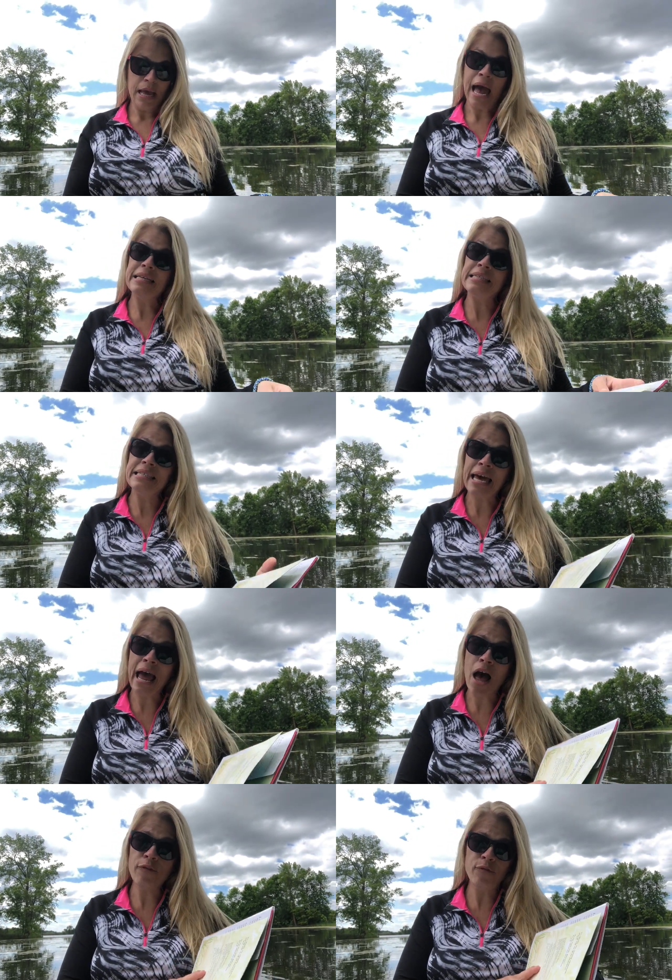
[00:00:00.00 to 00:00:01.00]
I set
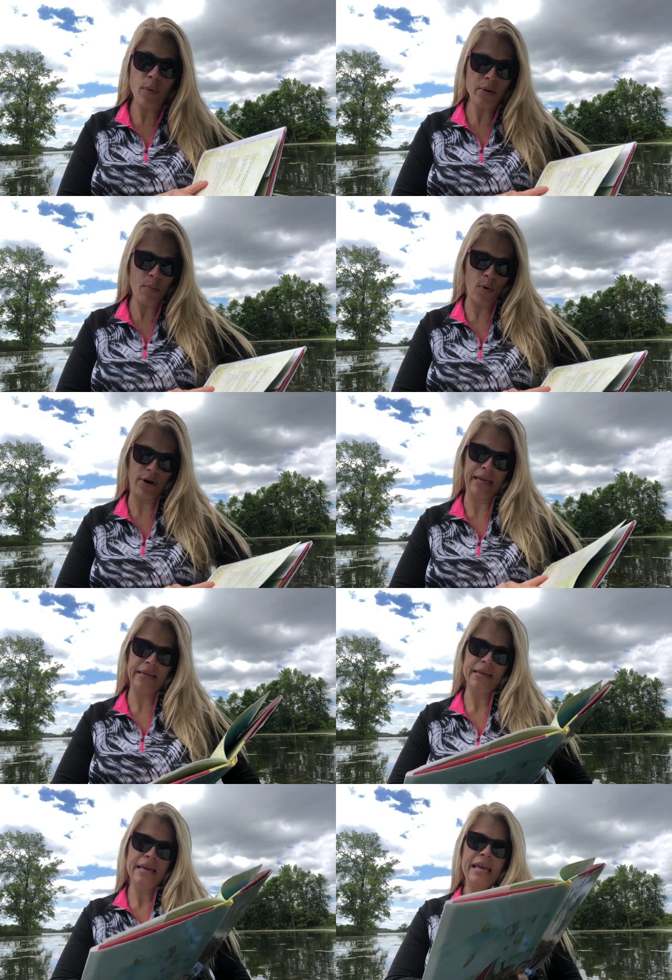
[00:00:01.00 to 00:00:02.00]
off one
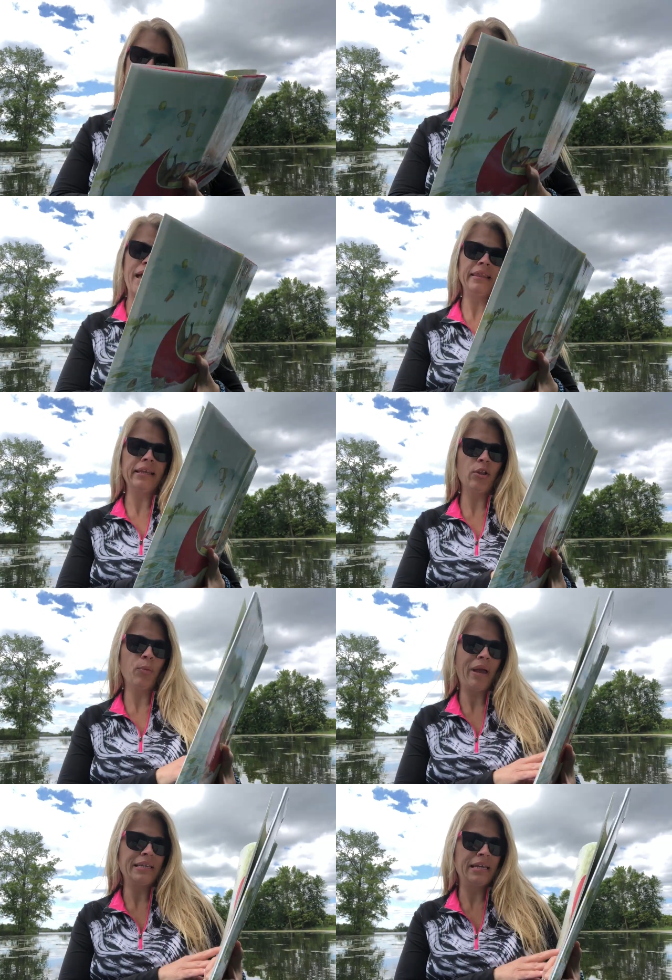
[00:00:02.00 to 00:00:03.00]
morning in my little
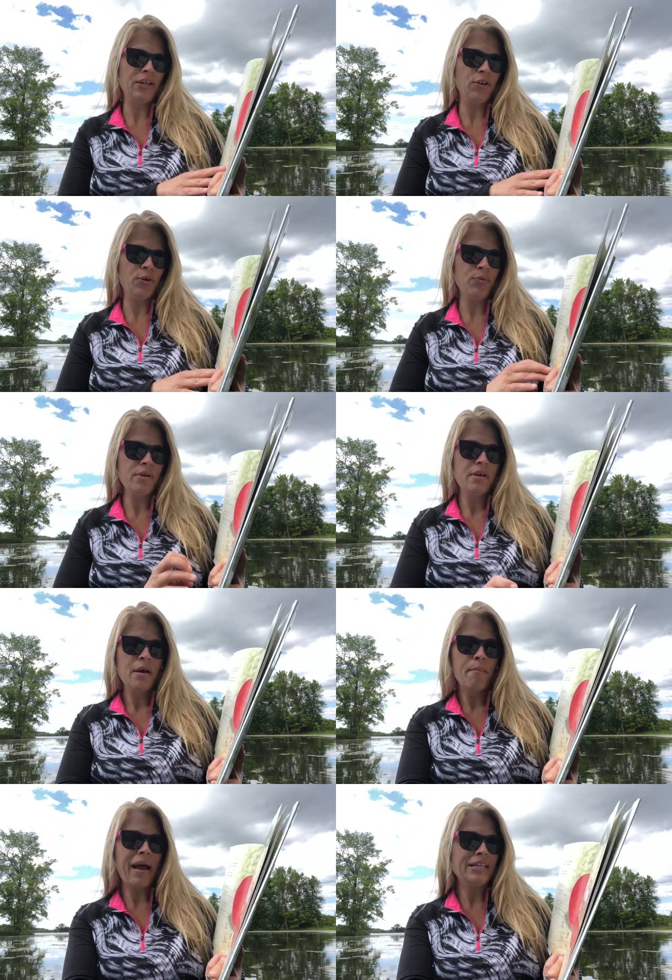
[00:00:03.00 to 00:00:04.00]
red canoe.
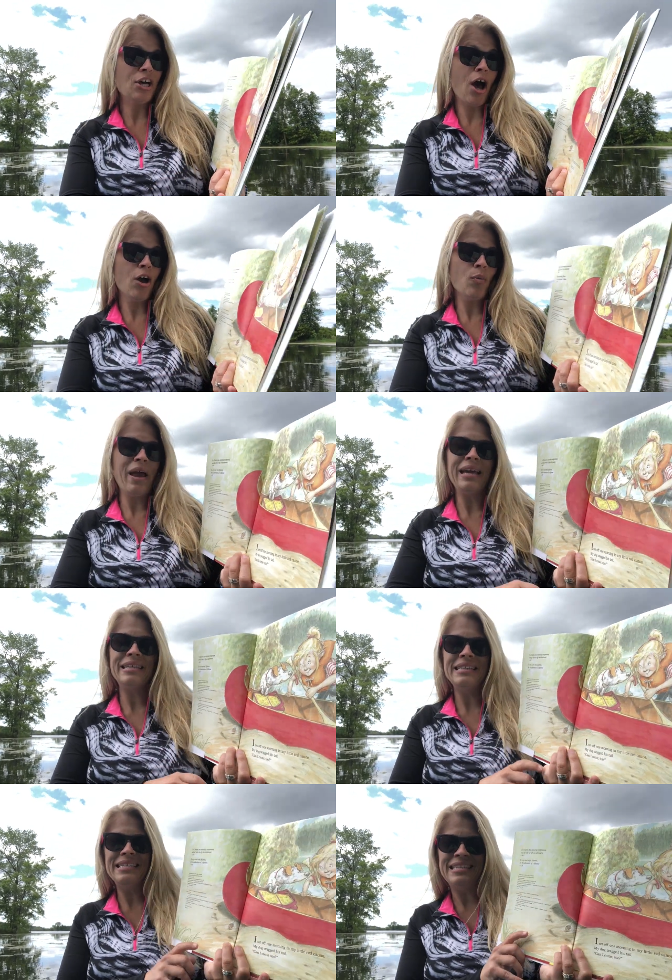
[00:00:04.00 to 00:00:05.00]
My dog
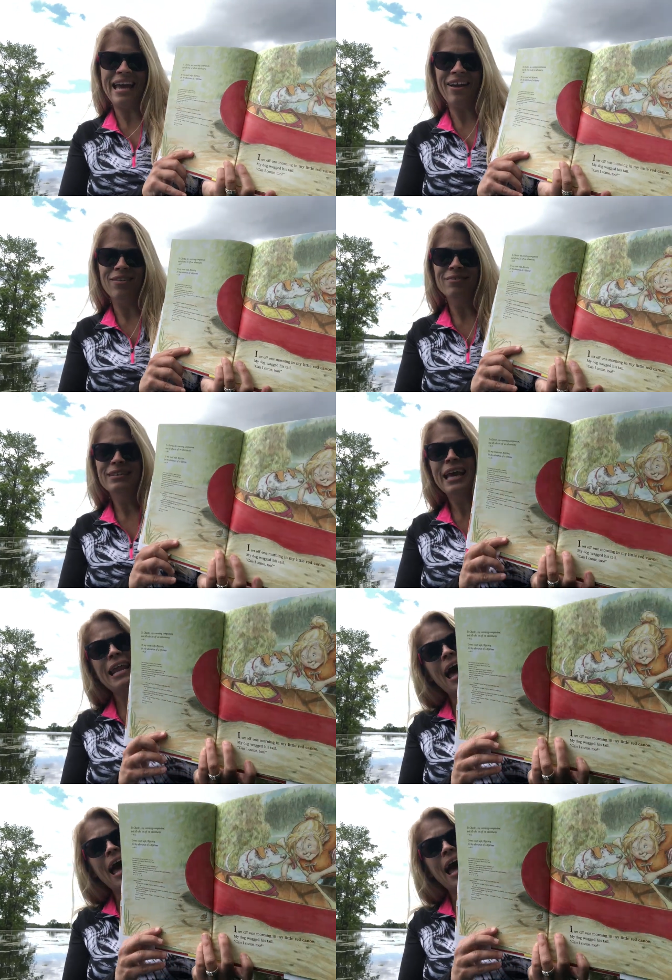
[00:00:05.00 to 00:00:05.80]
wagged his tail. Can